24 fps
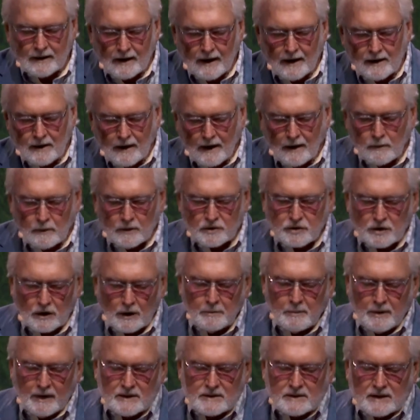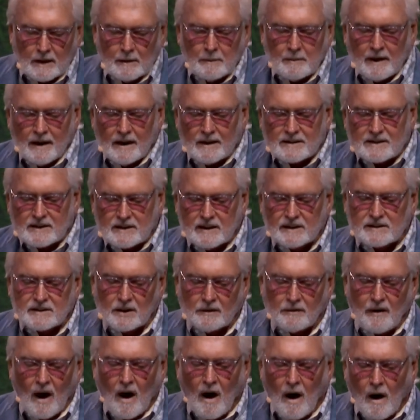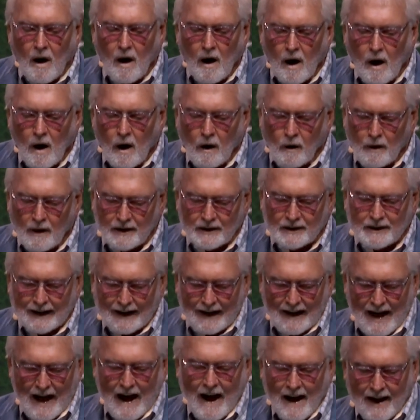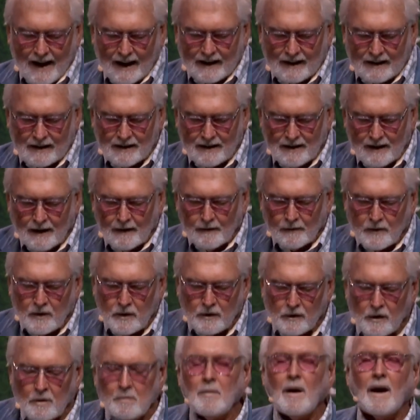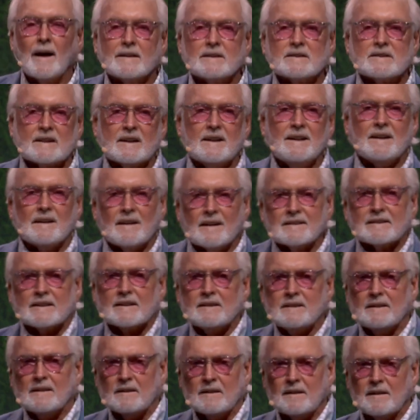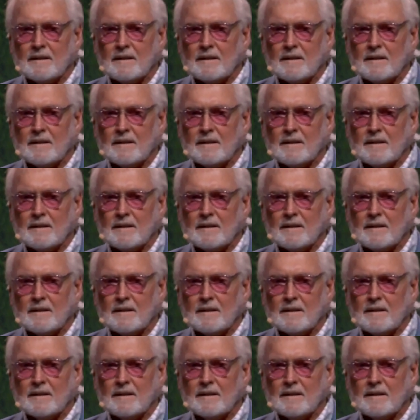and, and it should be something, a sense of awe and delight. You, you might see, listen,